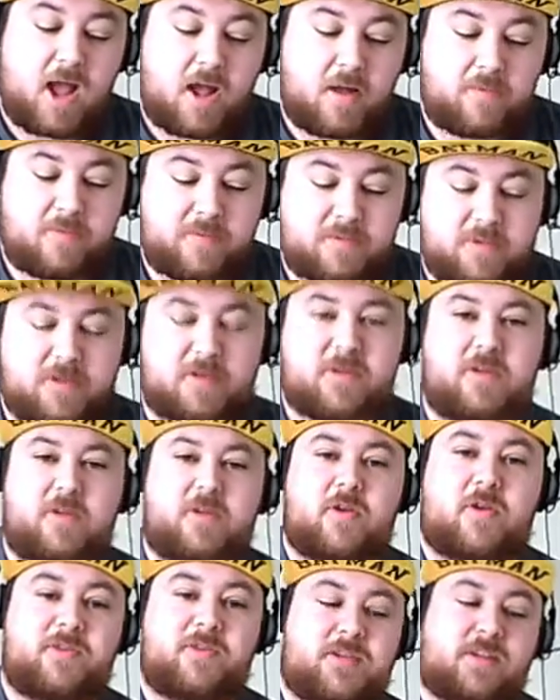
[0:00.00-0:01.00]
So look at the
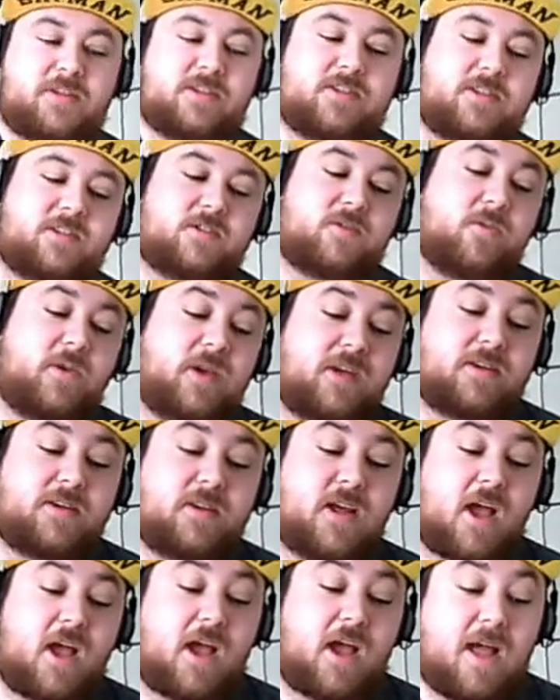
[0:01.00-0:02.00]
contents here. So we had
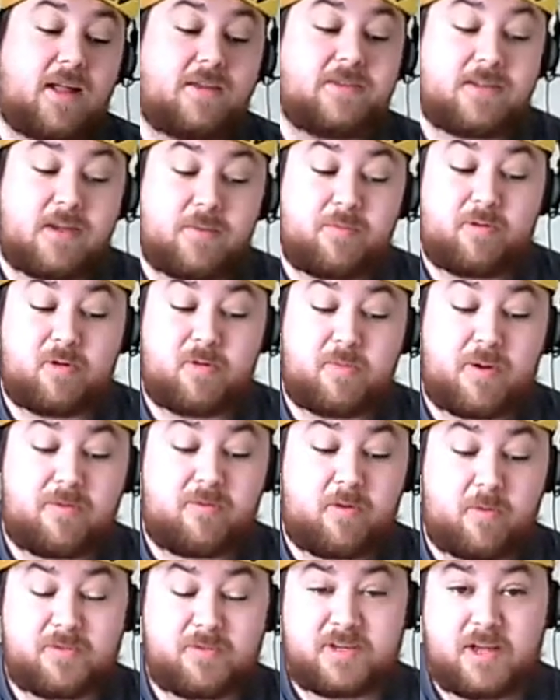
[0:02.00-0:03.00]
Hands of the Emperor by
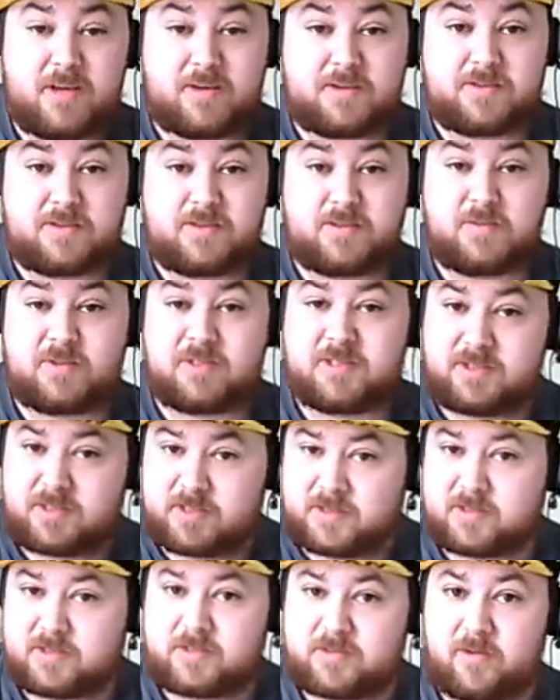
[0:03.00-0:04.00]
Rob Sanders, which is the
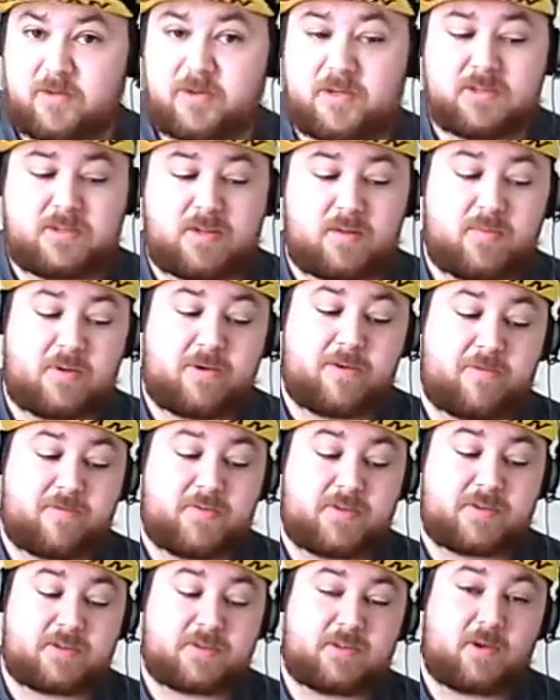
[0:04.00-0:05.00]
Custodes Imperial
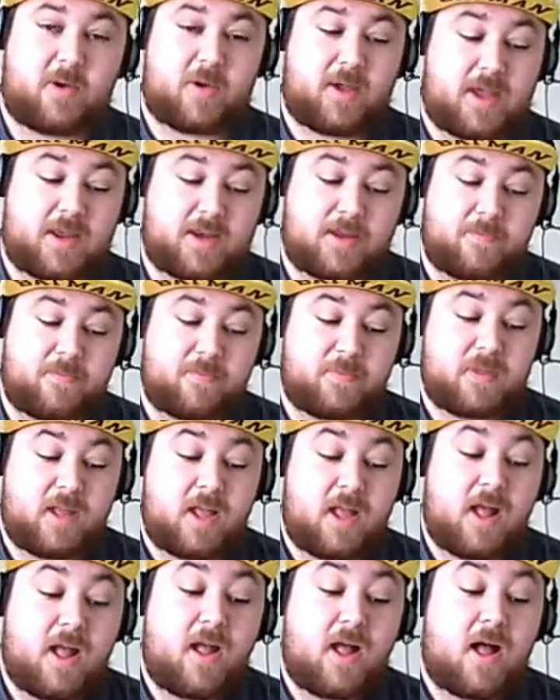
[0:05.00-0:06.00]
Fist going at it.
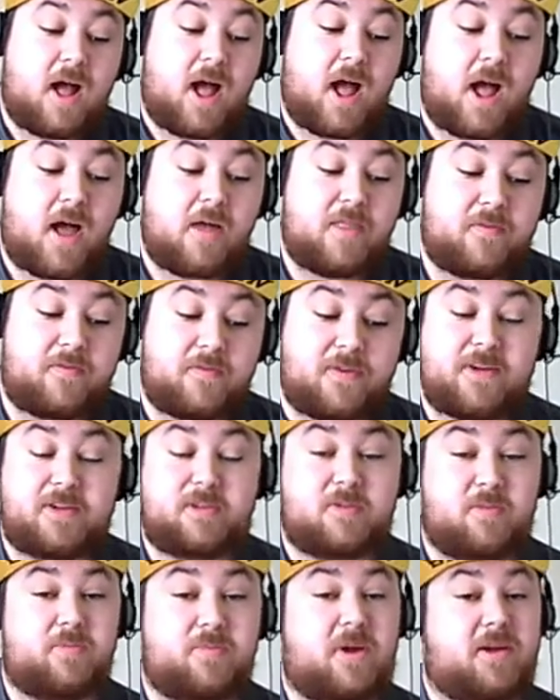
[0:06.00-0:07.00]
The
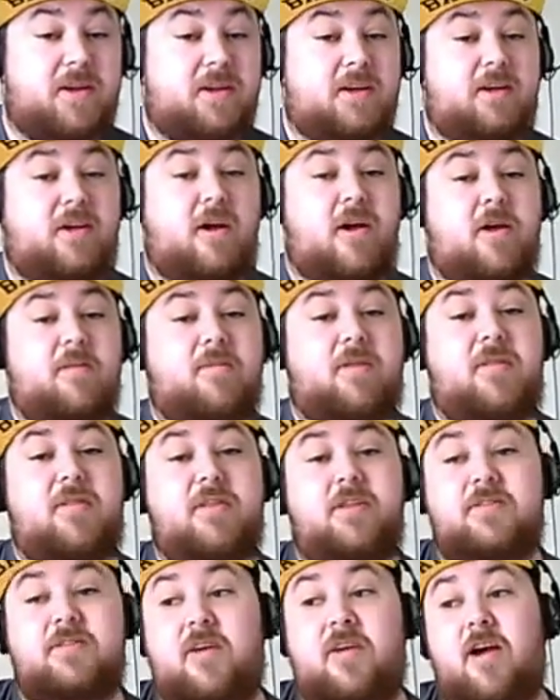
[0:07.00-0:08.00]
Phoenician by Nick Kime. Now
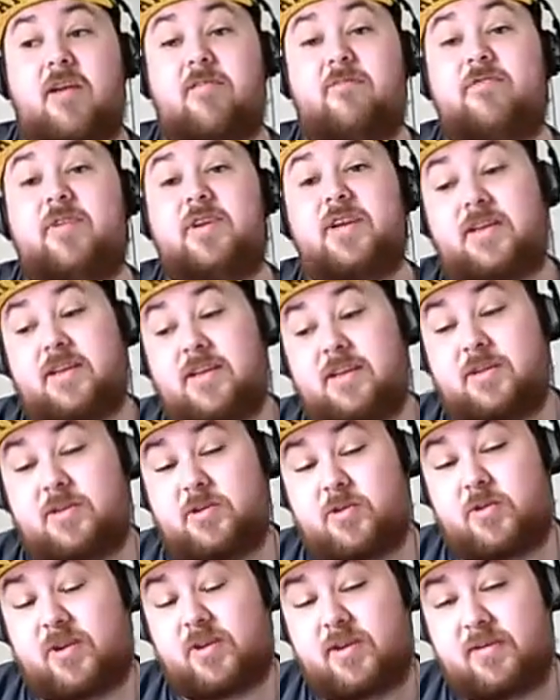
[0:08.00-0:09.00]
this I really did
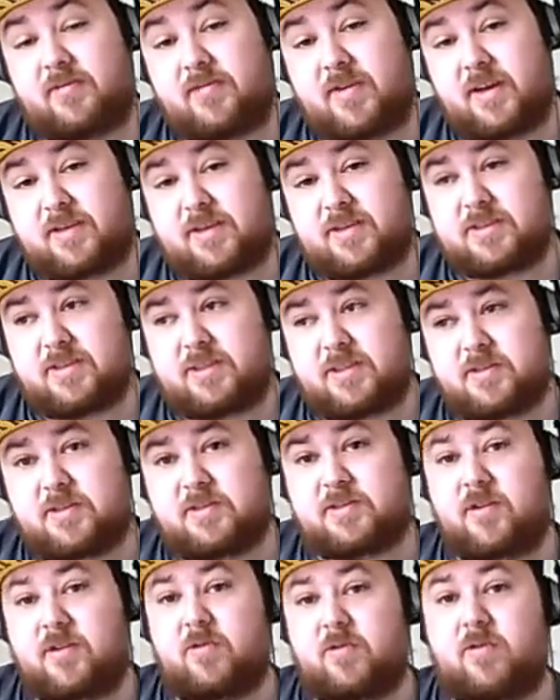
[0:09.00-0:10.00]
enjoy. In fact, actually, this was
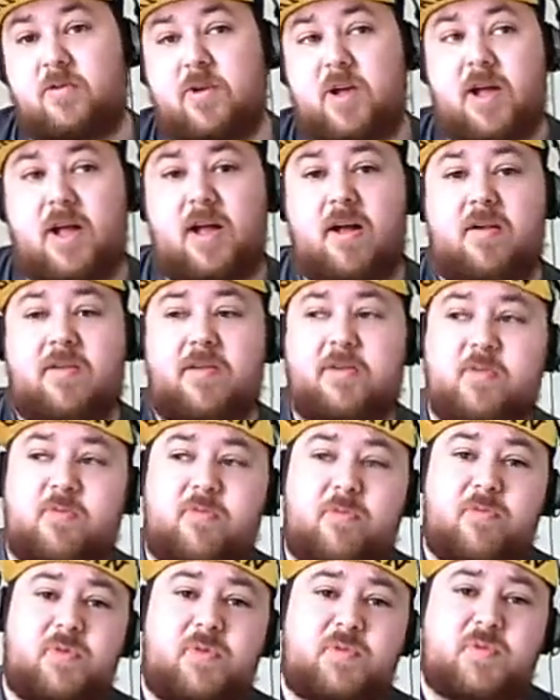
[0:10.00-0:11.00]

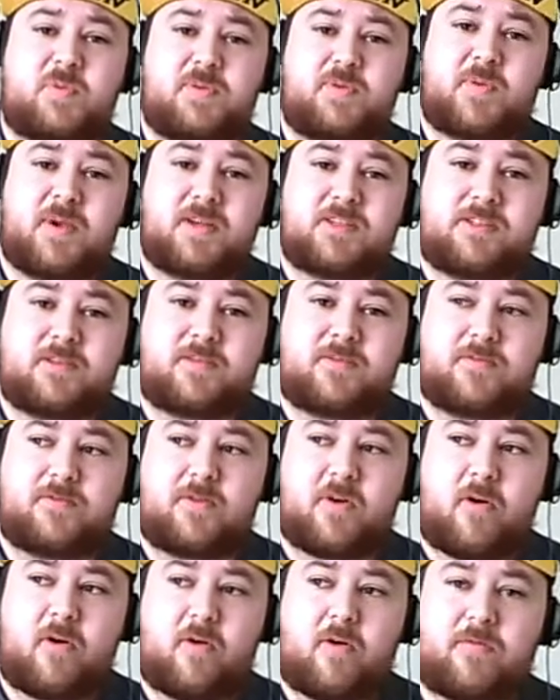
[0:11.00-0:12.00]
from the perspective
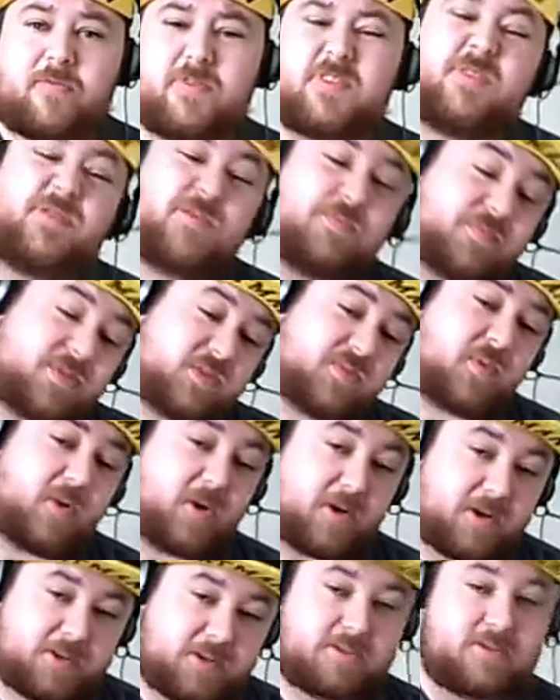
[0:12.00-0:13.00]
of
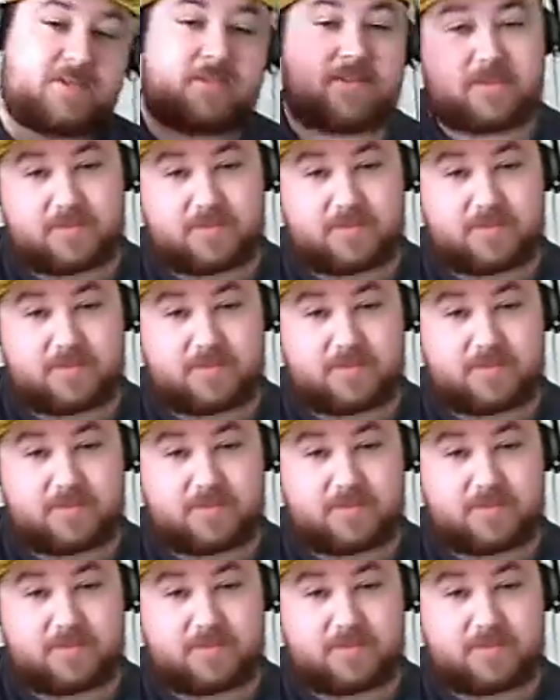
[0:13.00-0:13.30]
spoilers.